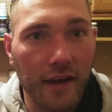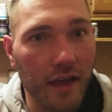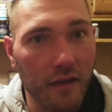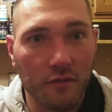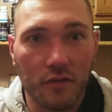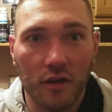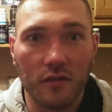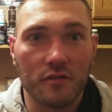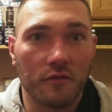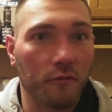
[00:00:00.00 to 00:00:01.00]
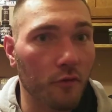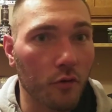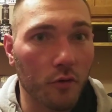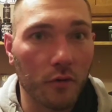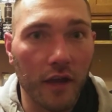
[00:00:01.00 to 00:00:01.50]
haven't touched
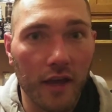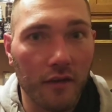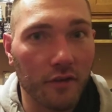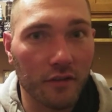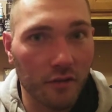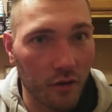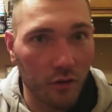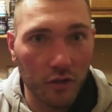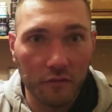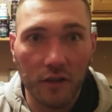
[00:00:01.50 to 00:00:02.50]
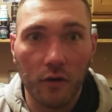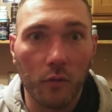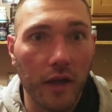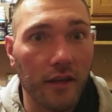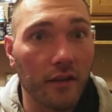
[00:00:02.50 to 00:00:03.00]
food, haven't, you know, lifted a
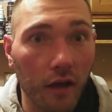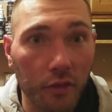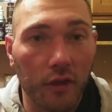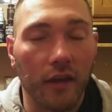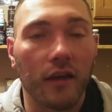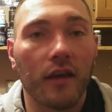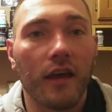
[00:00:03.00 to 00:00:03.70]
weight, nothing.